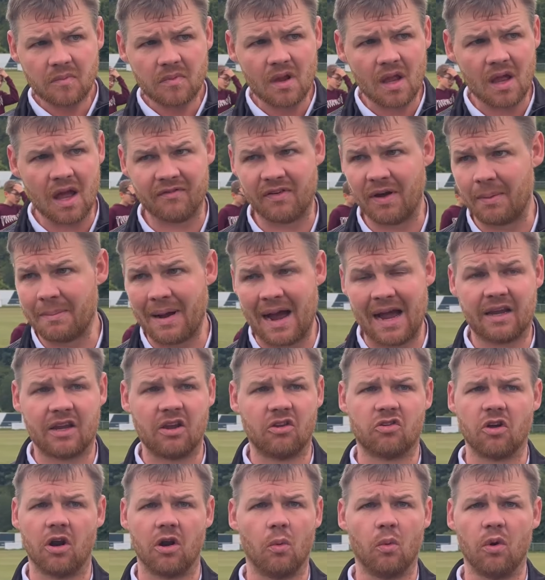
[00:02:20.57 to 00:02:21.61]
And then Mike has
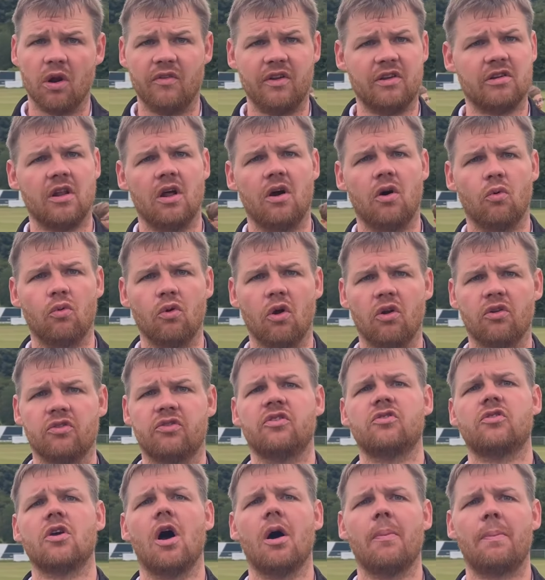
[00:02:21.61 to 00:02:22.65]
gone on one of his little runs.
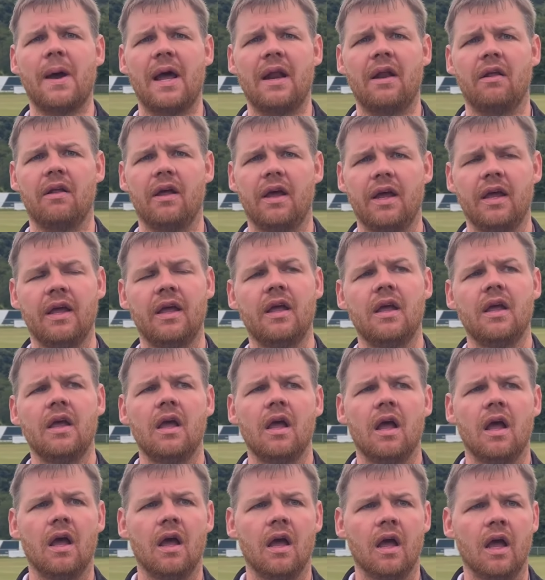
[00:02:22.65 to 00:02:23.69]
He's got a penalty.
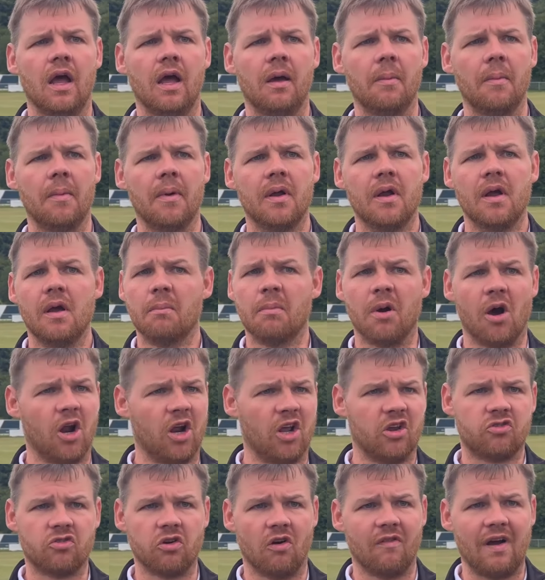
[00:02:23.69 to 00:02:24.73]

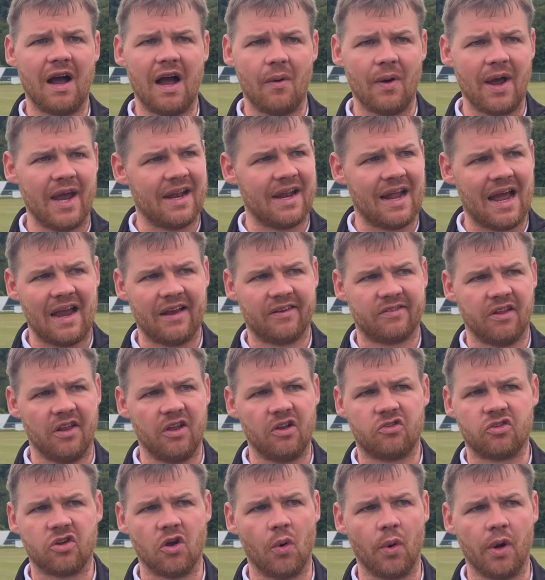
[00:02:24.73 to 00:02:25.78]
Boris took that away nicely.
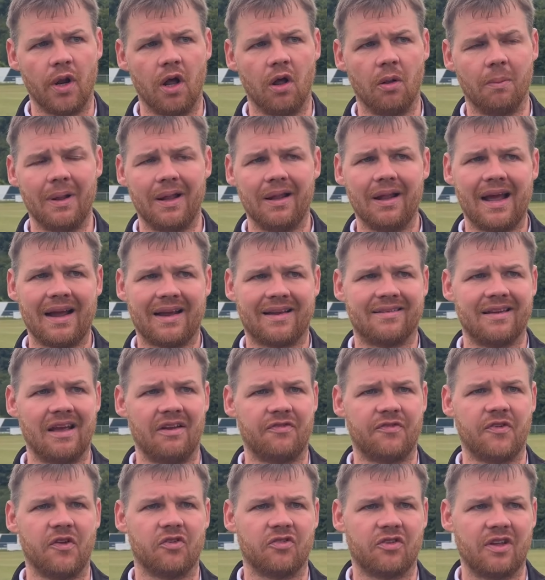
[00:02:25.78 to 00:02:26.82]
2-0. But like I said,
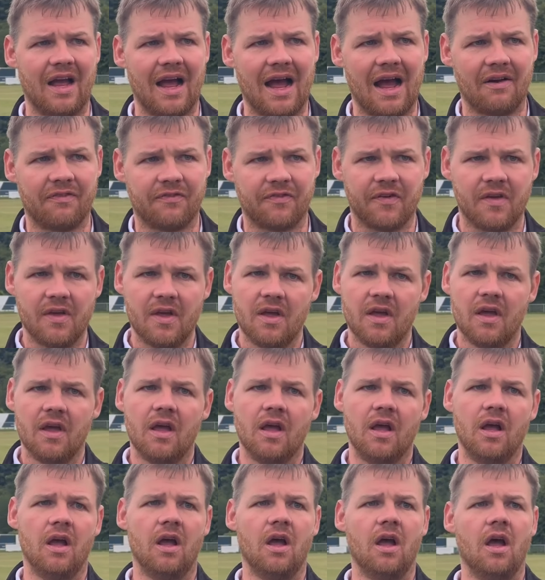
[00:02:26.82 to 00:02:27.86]
first half,
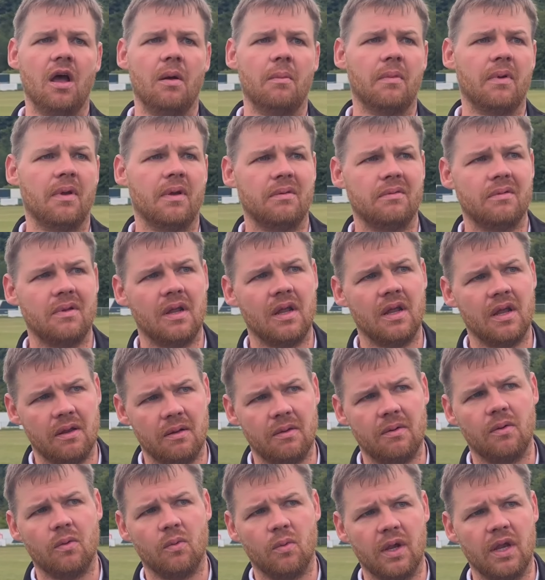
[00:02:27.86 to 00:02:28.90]

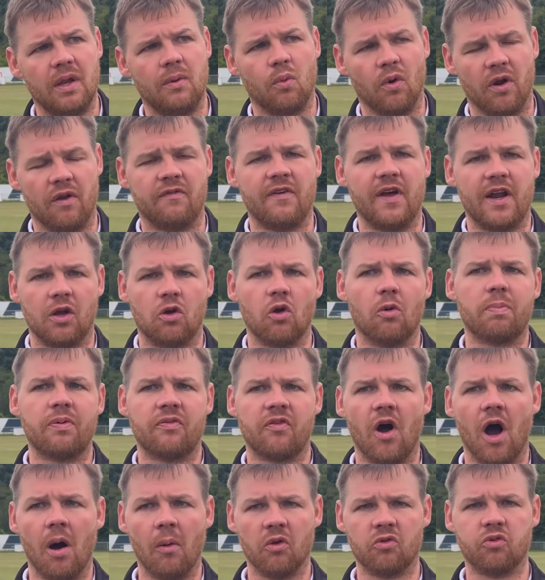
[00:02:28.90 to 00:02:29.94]
it was a very good
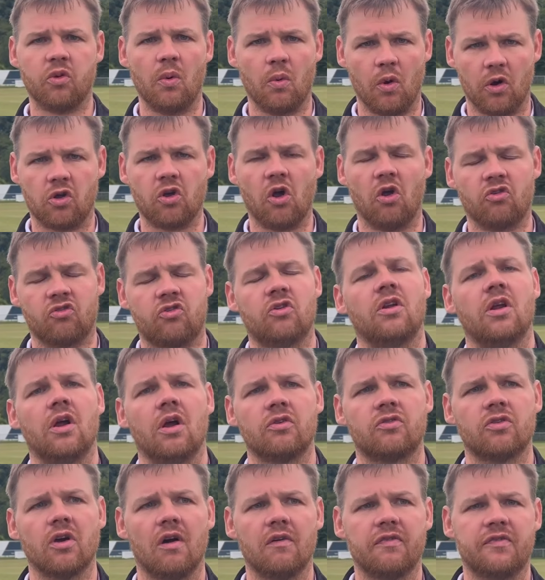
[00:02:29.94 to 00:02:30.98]
performance. We were constantly
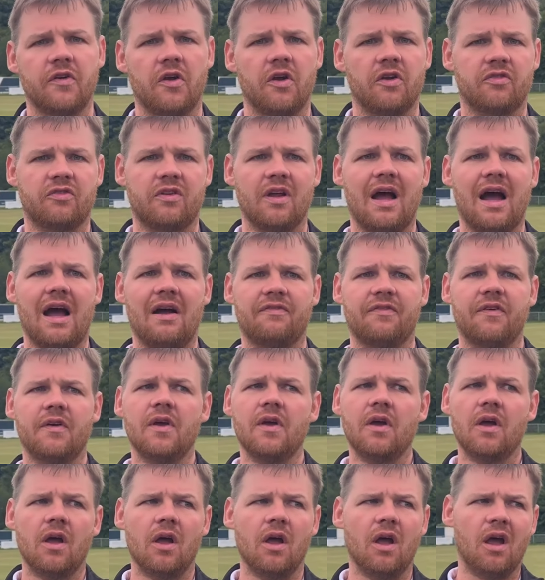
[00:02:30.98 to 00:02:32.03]
on top first half.
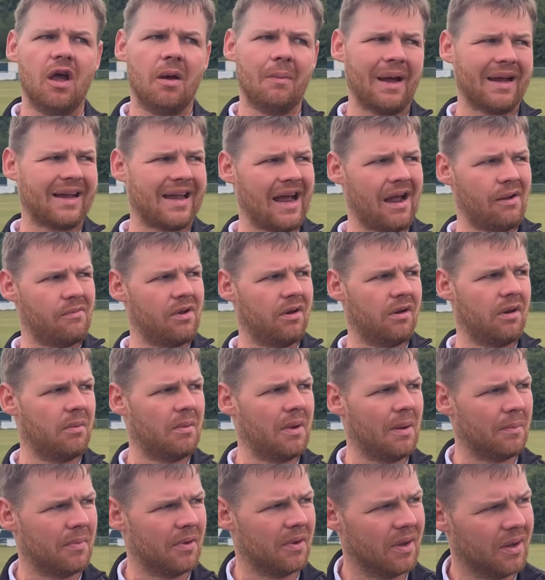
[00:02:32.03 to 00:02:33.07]
I can't really
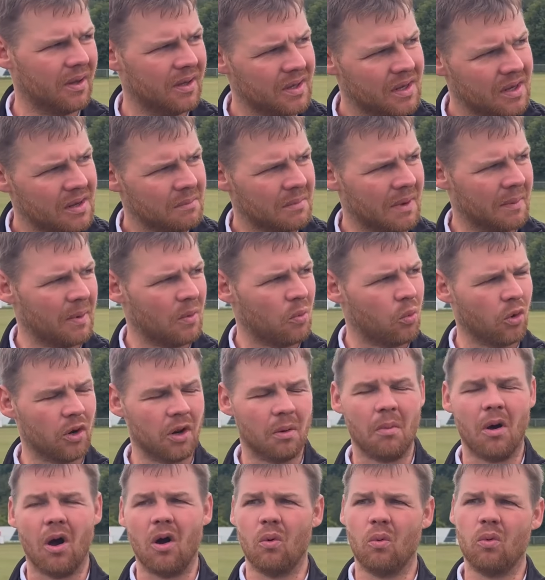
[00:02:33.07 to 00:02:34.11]
remember maybe one
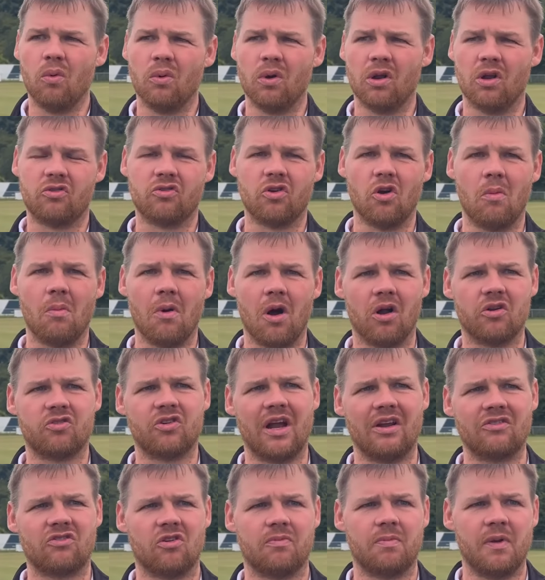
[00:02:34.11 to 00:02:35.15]
or two more
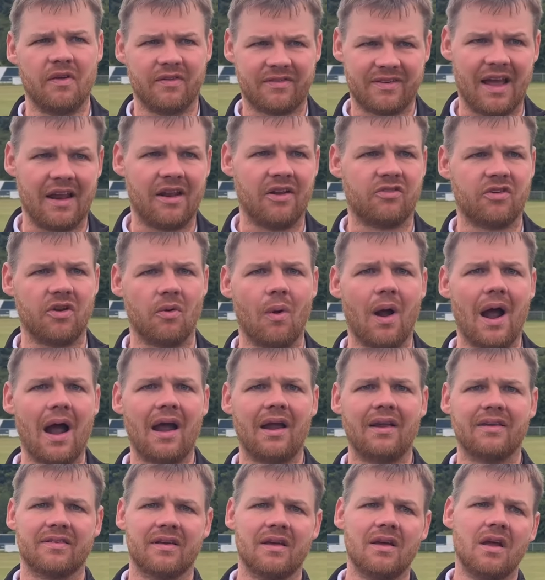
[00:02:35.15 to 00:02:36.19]
chances, but territory
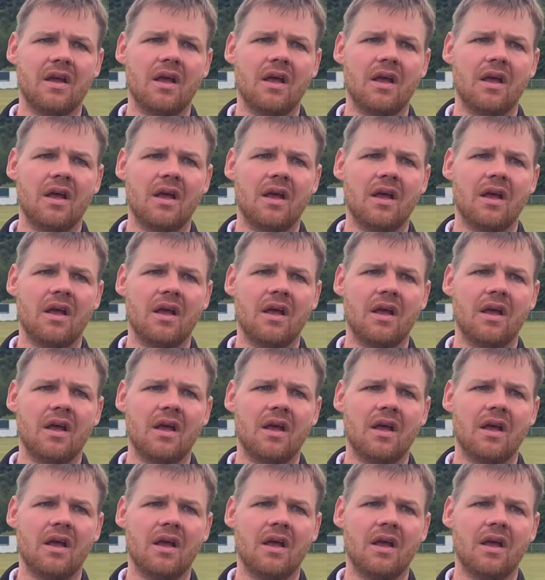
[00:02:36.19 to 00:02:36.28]
wise,